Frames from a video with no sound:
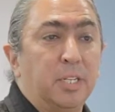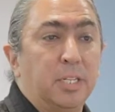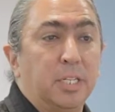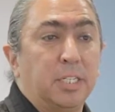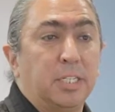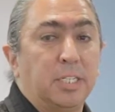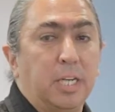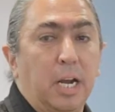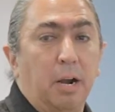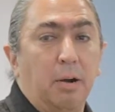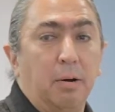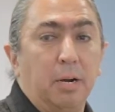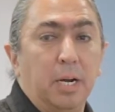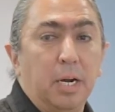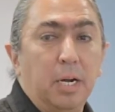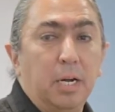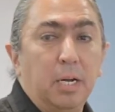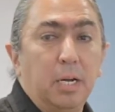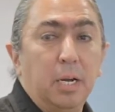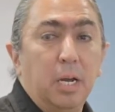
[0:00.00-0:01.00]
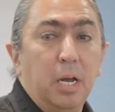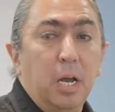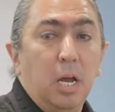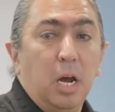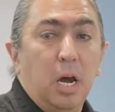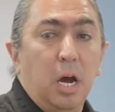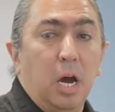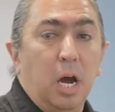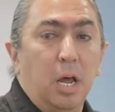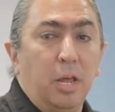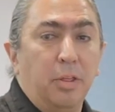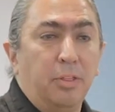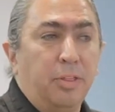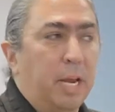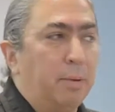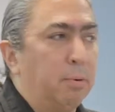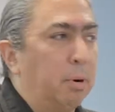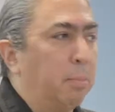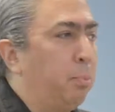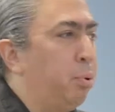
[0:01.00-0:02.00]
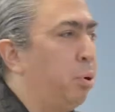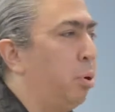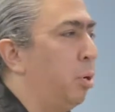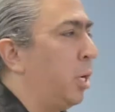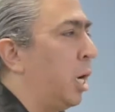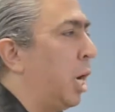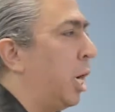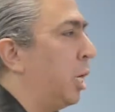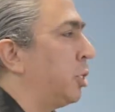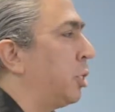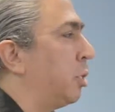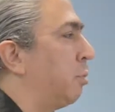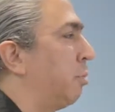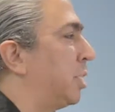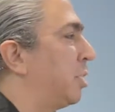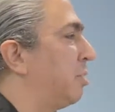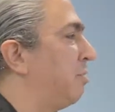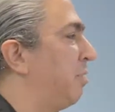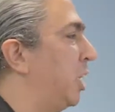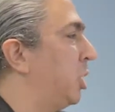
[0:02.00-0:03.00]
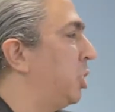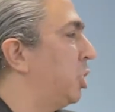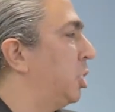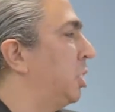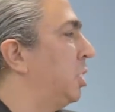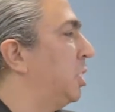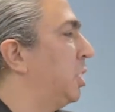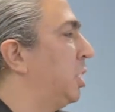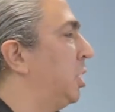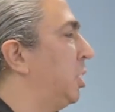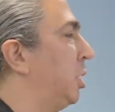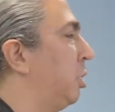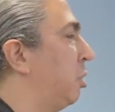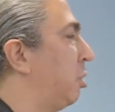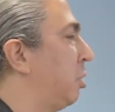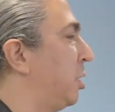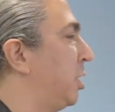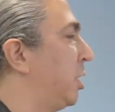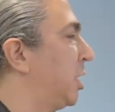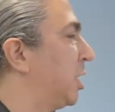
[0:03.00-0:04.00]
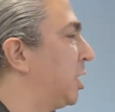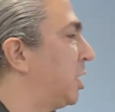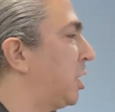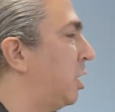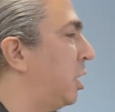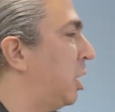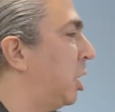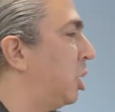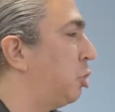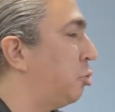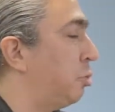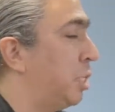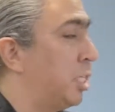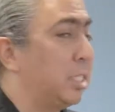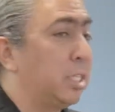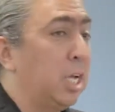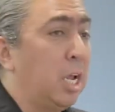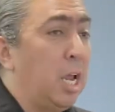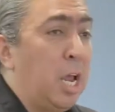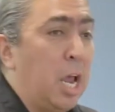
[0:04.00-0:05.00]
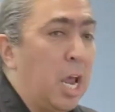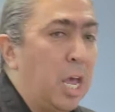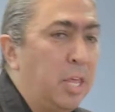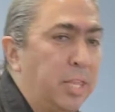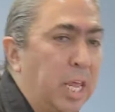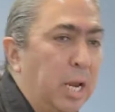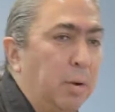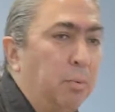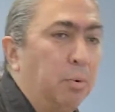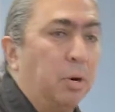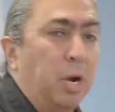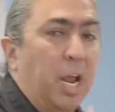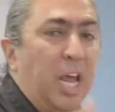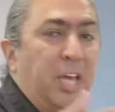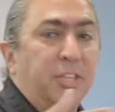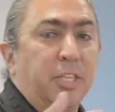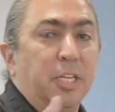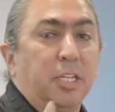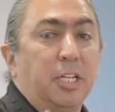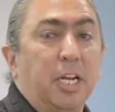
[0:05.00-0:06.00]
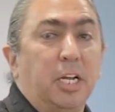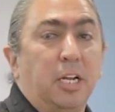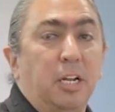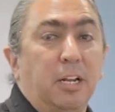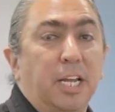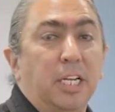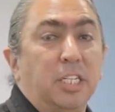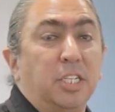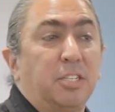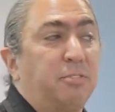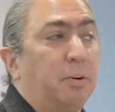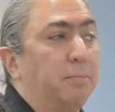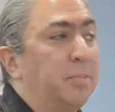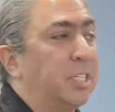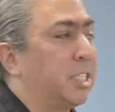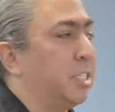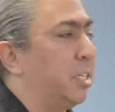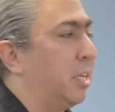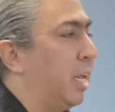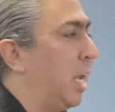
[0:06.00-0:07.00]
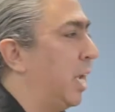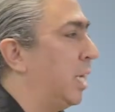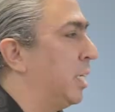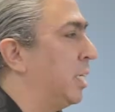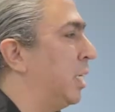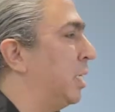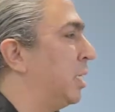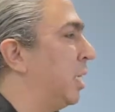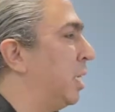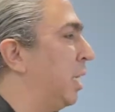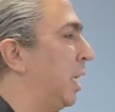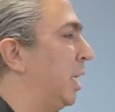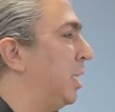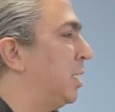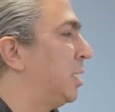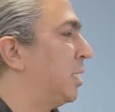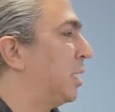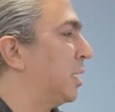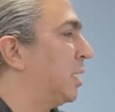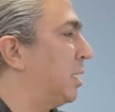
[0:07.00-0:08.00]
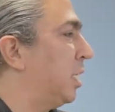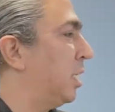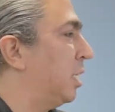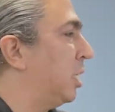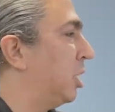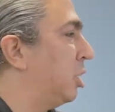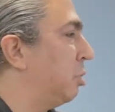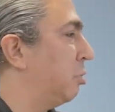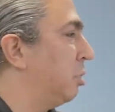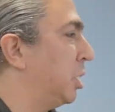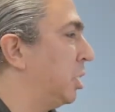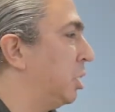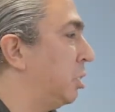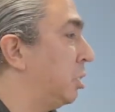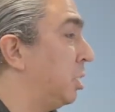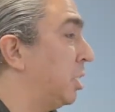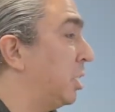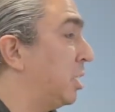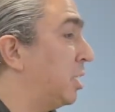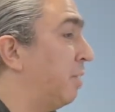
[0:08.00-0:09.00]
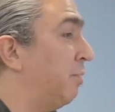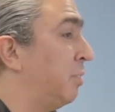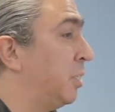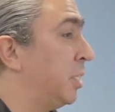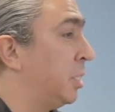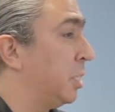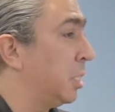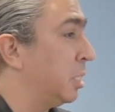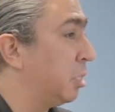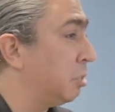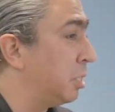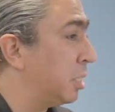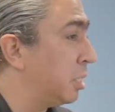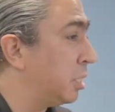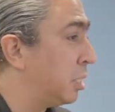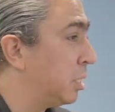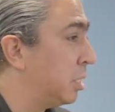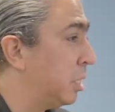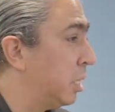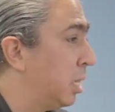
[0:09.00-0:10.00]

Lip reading: in this area. They were put onto reservations in the early 1600s, and they were ethnically cleansed from this land in the late 1600s and early 1700s.